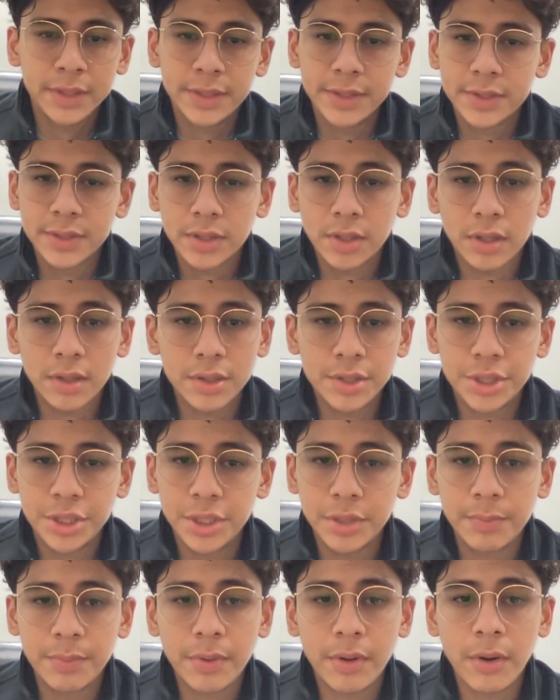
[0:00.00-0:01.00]
This
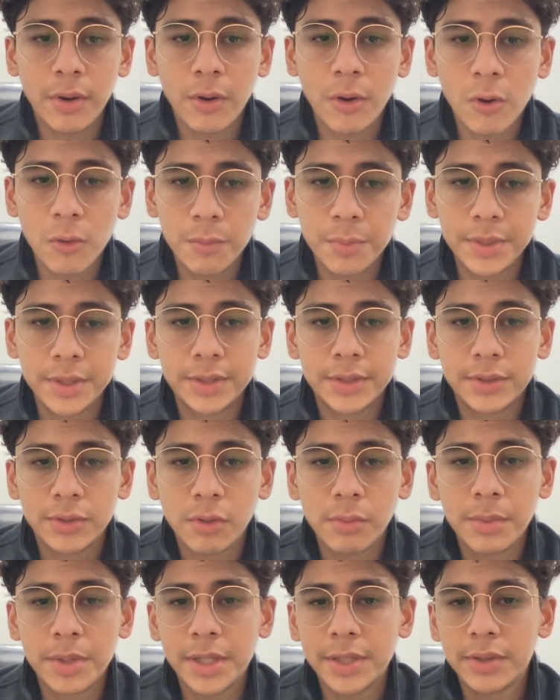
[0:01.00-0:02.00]
scholarship opened
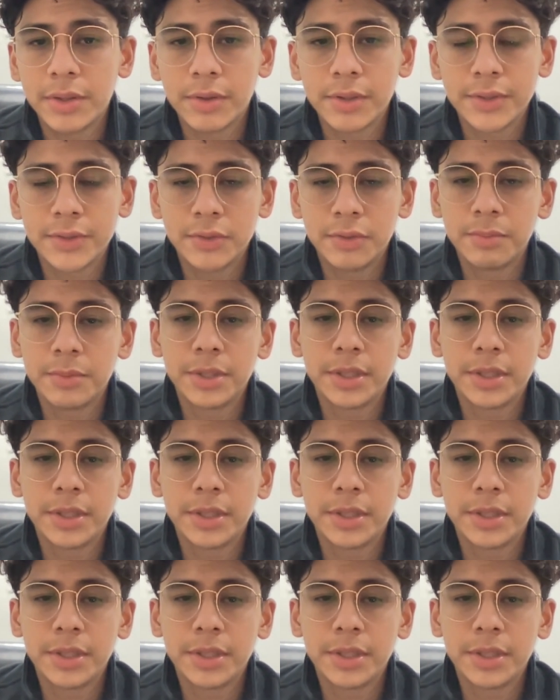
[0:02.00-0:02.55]
so many doors for